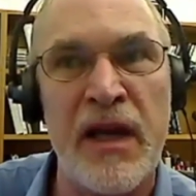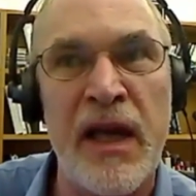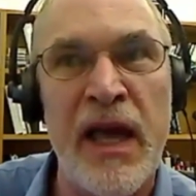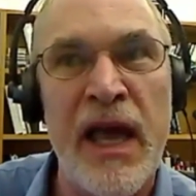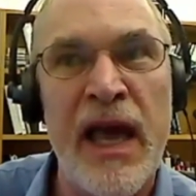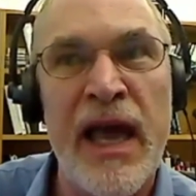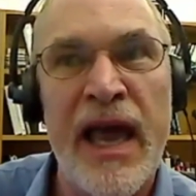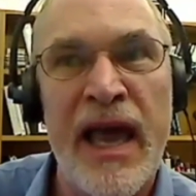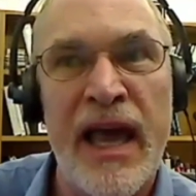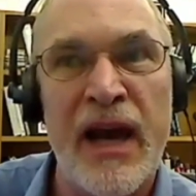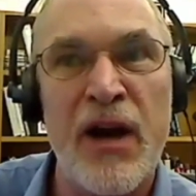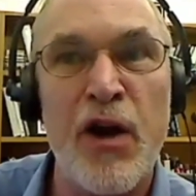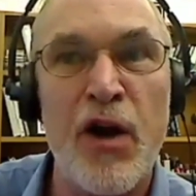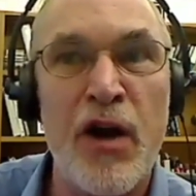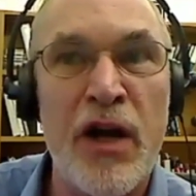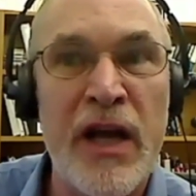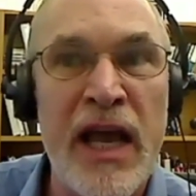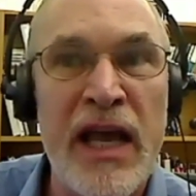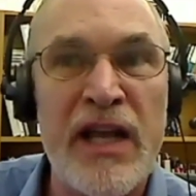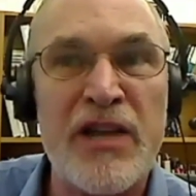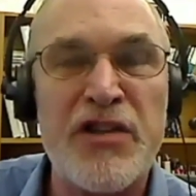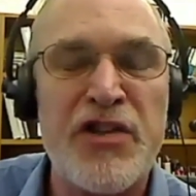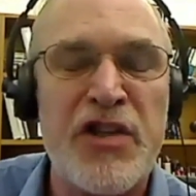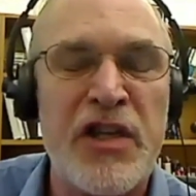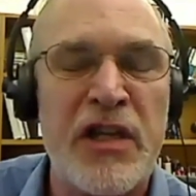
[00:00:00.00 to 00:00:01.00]
In her case,
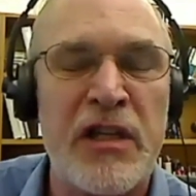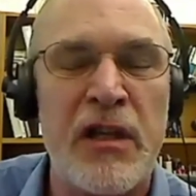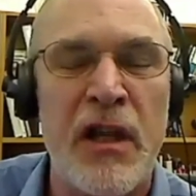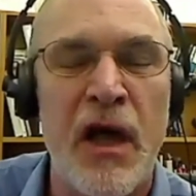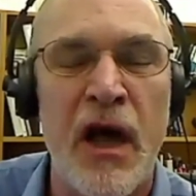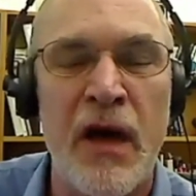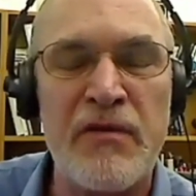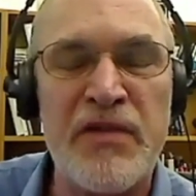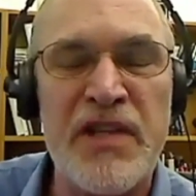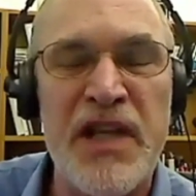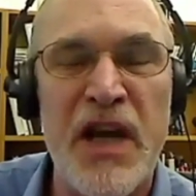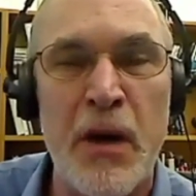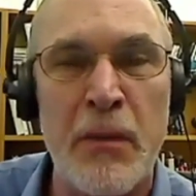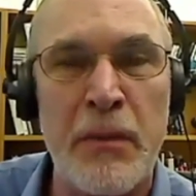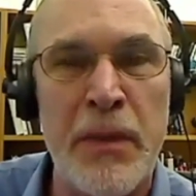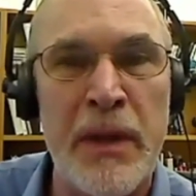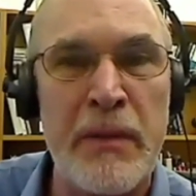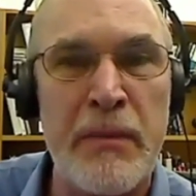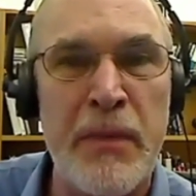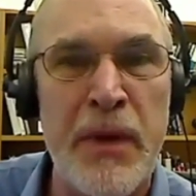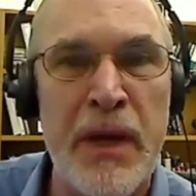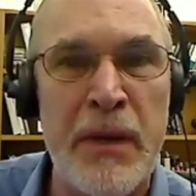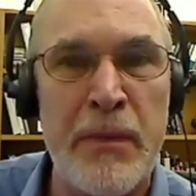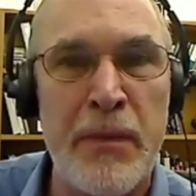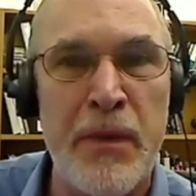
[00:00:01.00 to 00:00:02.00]
she loves helping
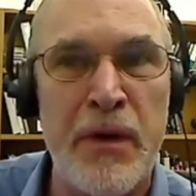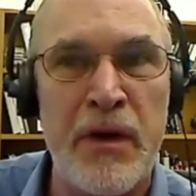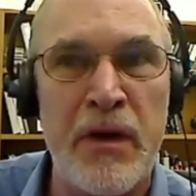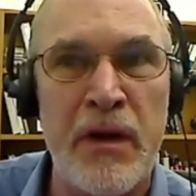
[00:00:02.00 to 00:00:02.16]
people.